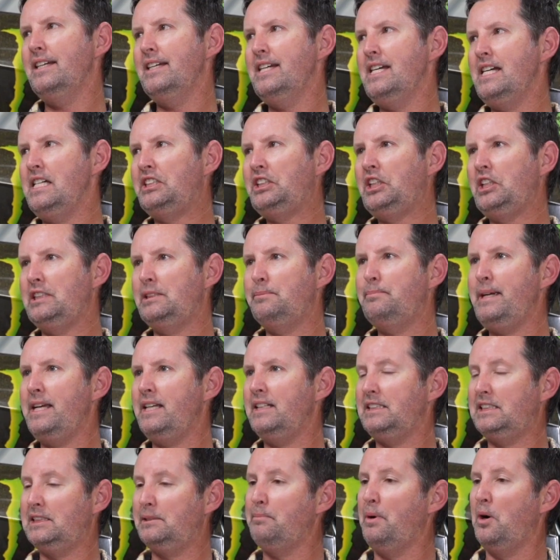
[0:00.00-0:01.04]
it's just
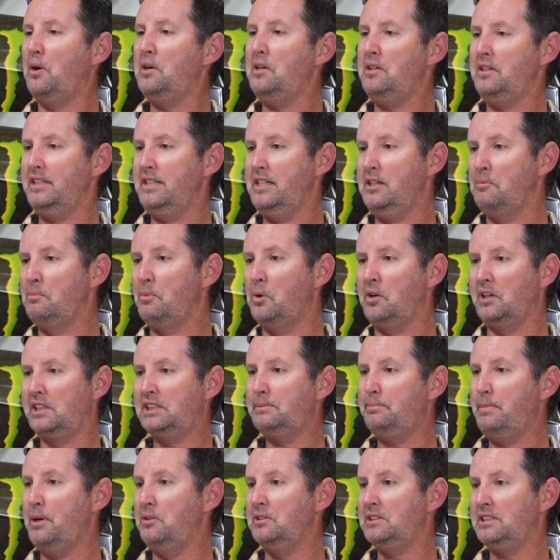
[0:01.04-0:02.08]
being smart. You're more
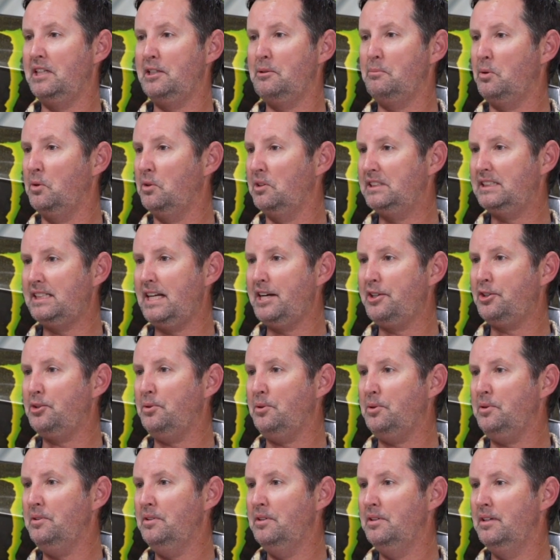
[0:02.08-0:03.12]
exposed on a
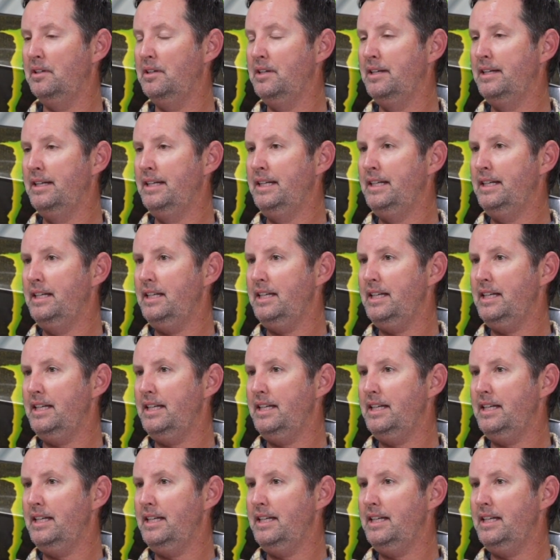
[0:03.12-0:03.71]
motorcycle, mm-hmm.